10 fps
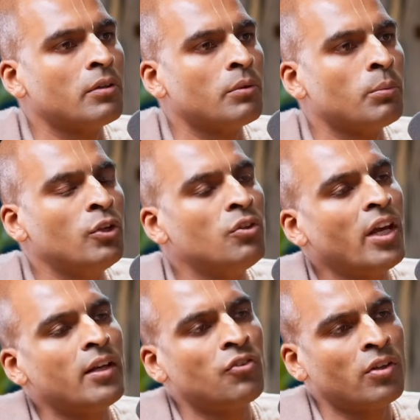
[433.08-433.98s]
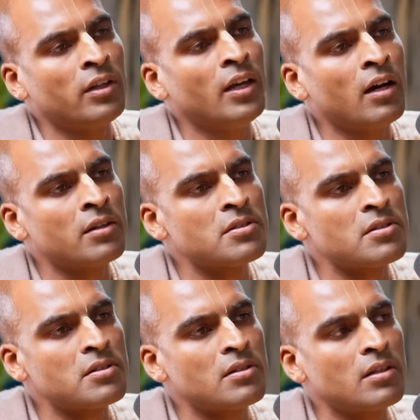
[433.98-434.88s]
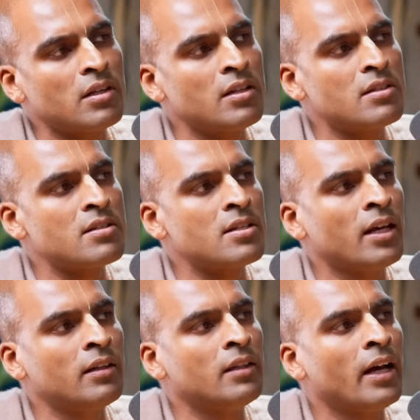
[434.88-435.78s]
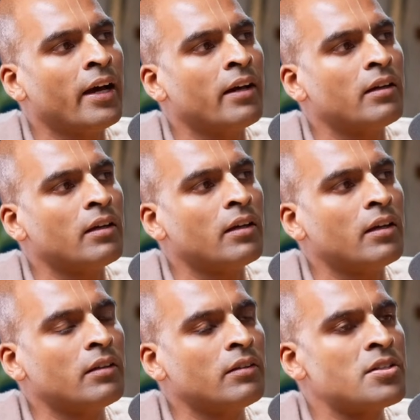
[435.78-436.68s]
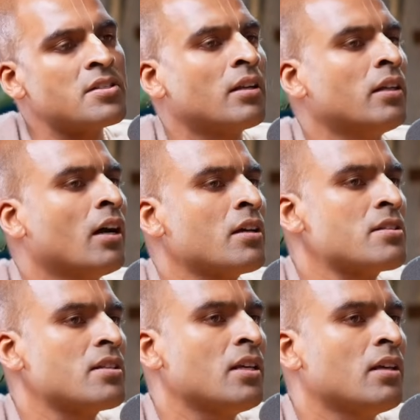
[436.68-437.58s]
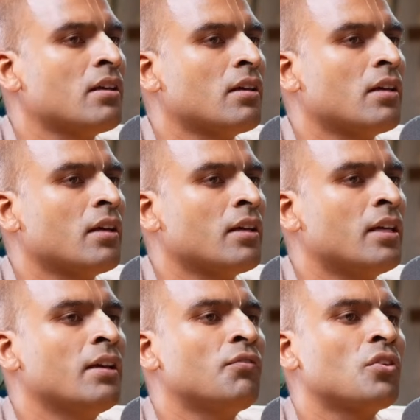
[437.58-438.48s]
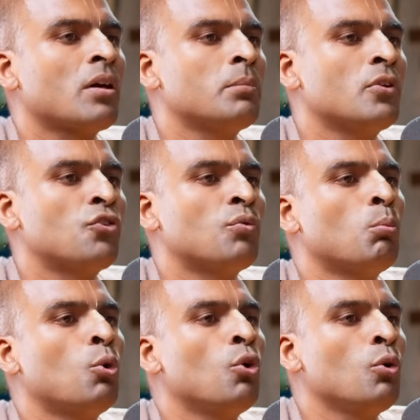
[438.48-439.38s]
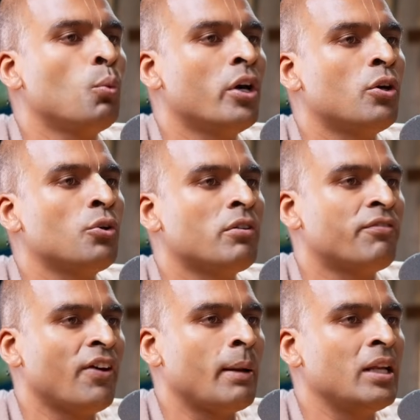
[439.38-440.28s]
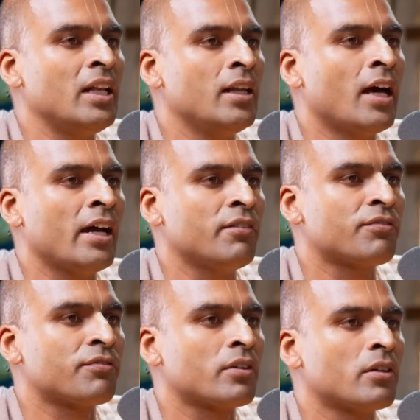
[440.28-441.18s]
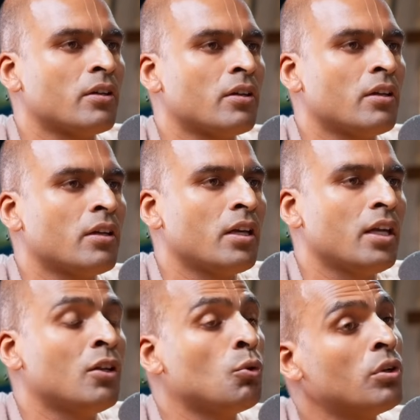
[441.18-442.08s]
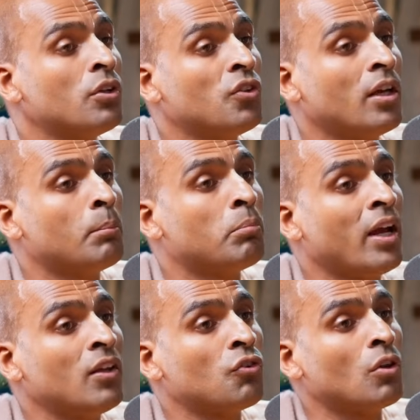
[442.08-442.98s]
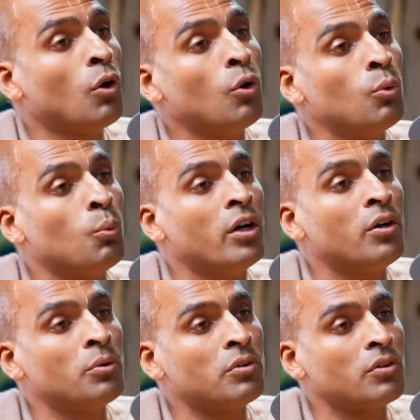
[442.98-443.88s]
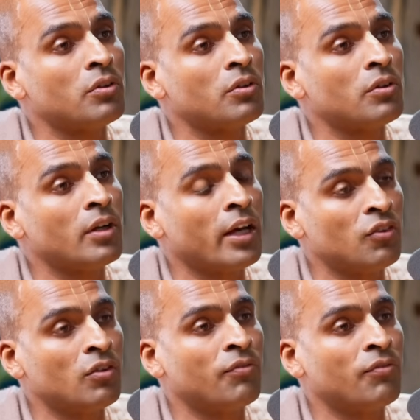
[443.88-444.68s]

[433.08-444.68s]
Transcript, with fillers: When you take sannyas, it said that the sannyasi gives up the small world of family life in order to embrace the whole world as his